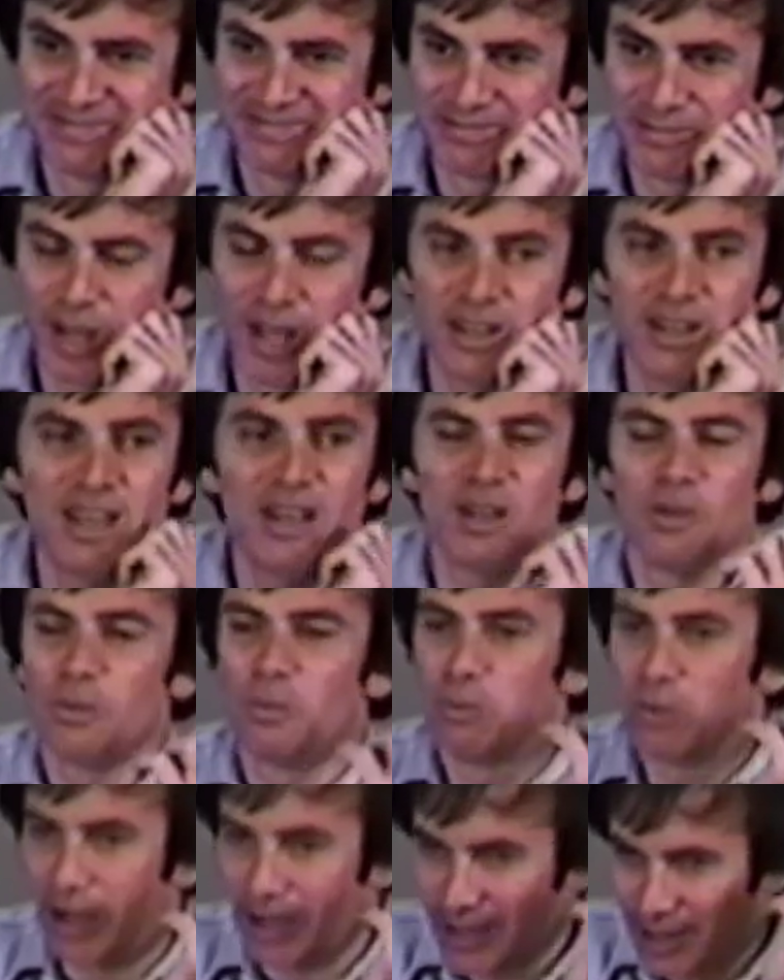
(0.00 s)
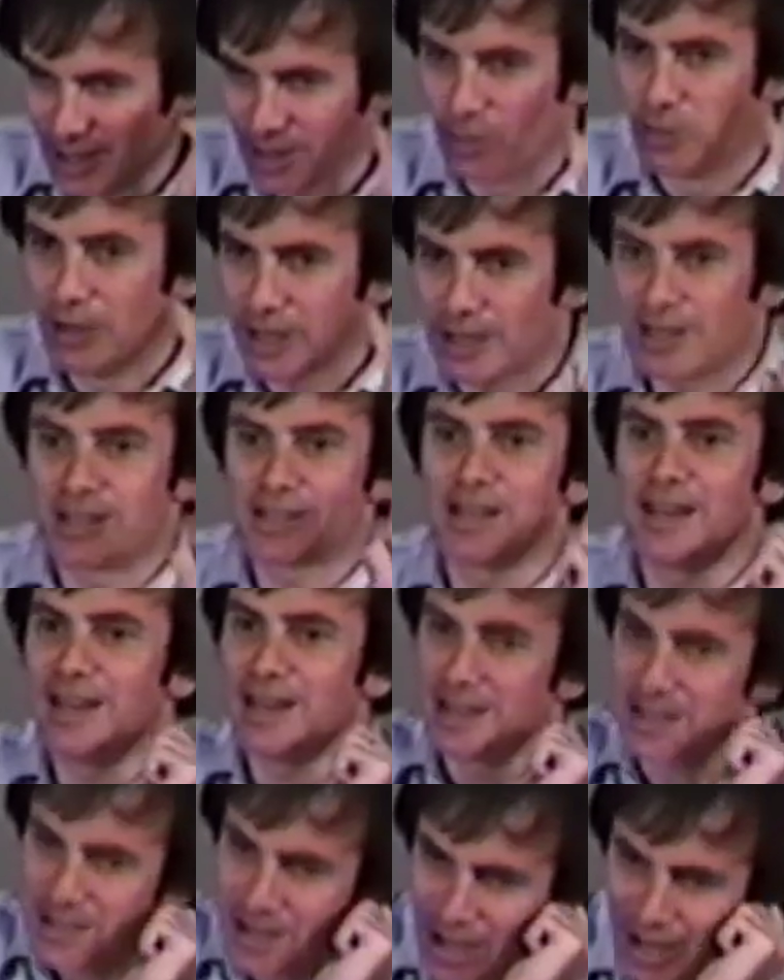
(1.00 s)
I need to, I need to witness. I need
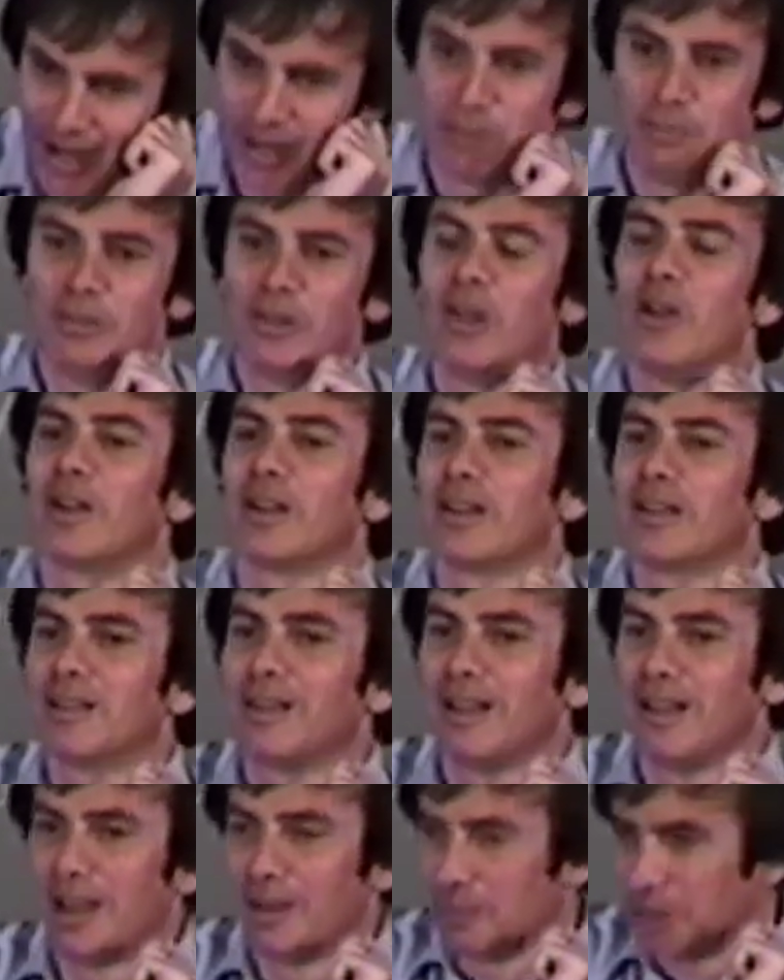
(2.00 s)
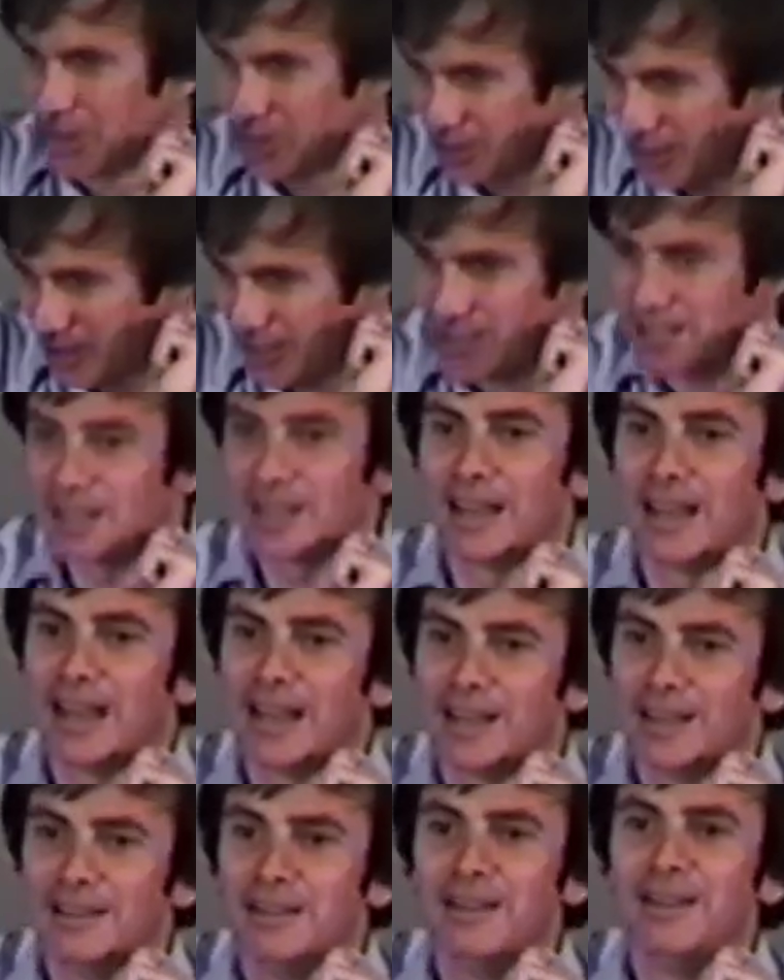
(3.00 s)
to tell him, look, I'm going to do this
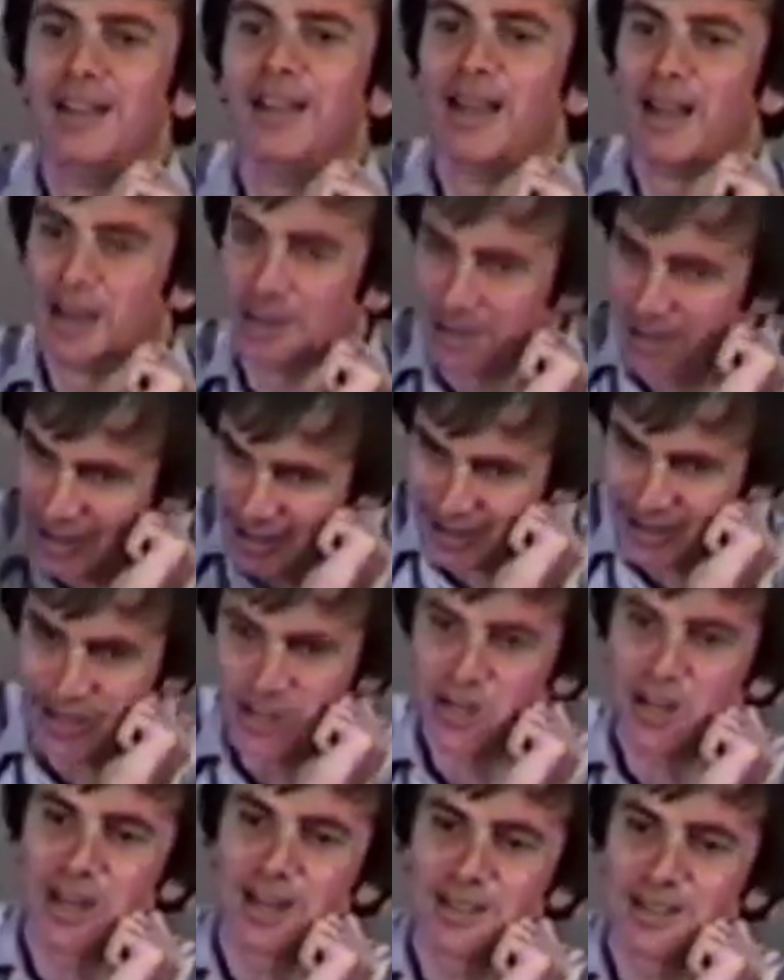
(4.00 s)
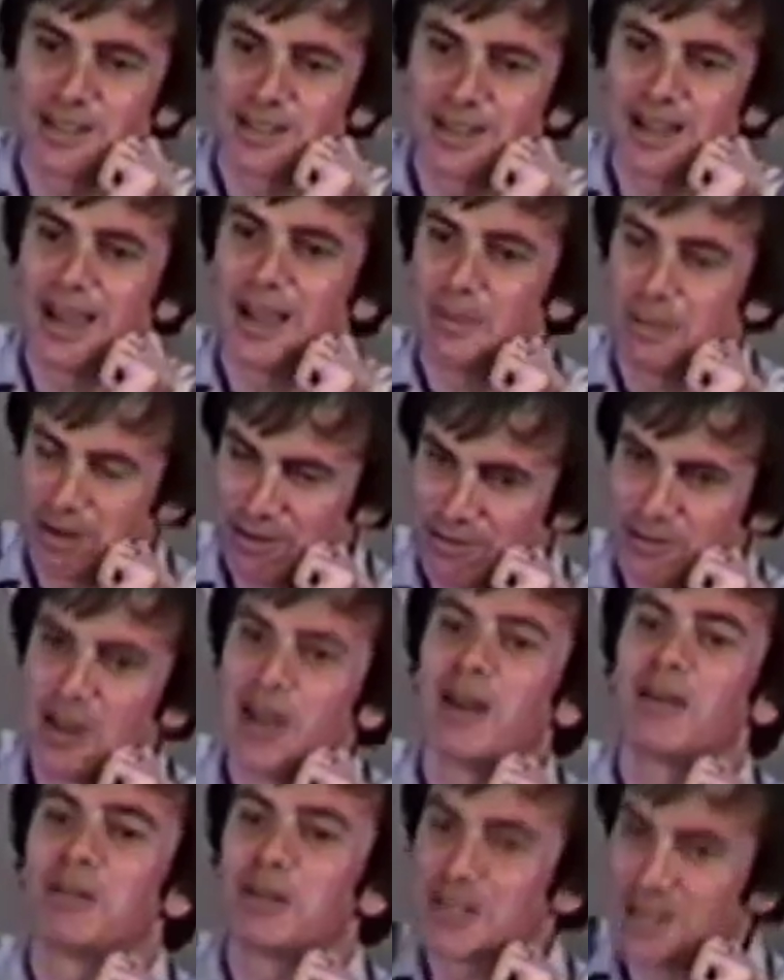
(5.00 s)
again. I'd like you to change today, but if not,
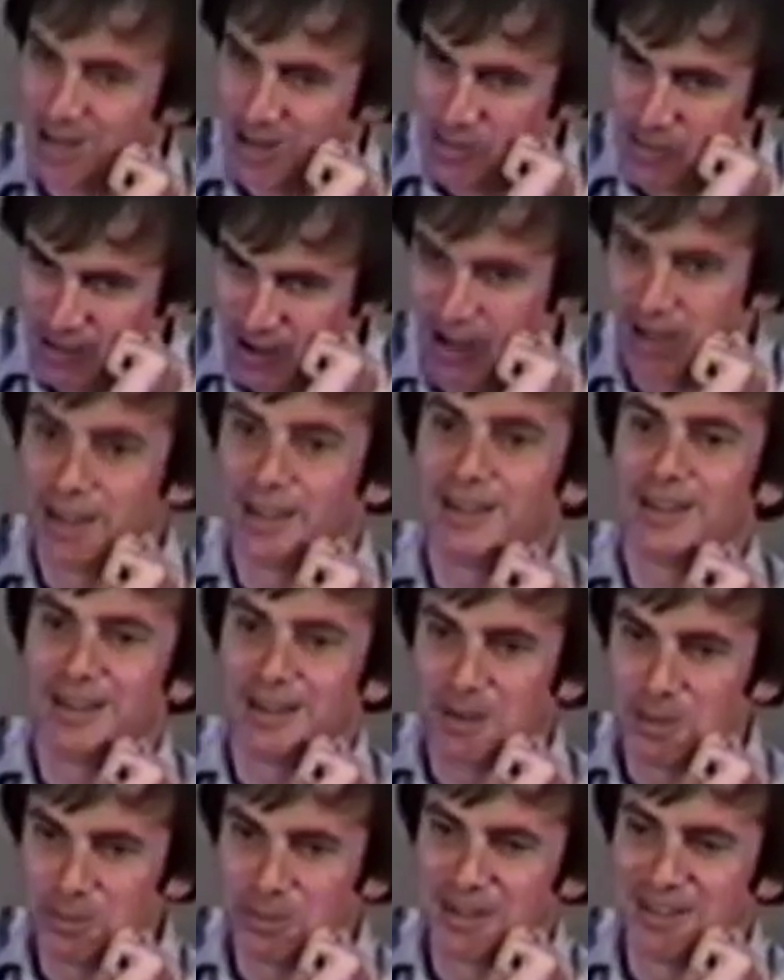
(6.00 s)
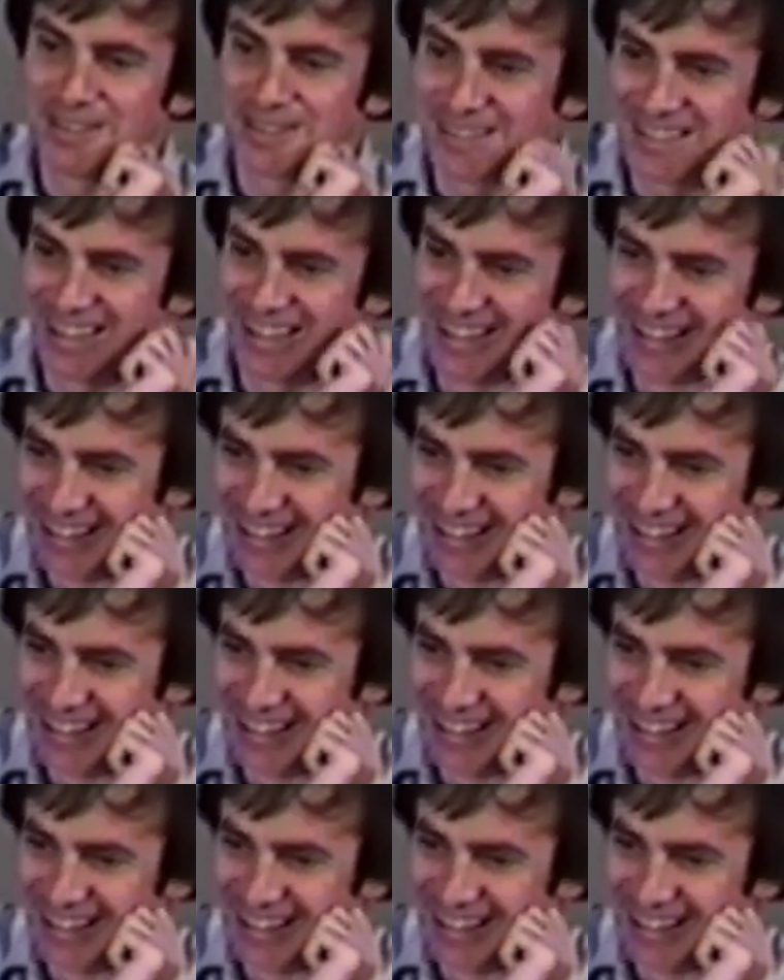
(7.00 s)
I'm going to tell you why. And I want to,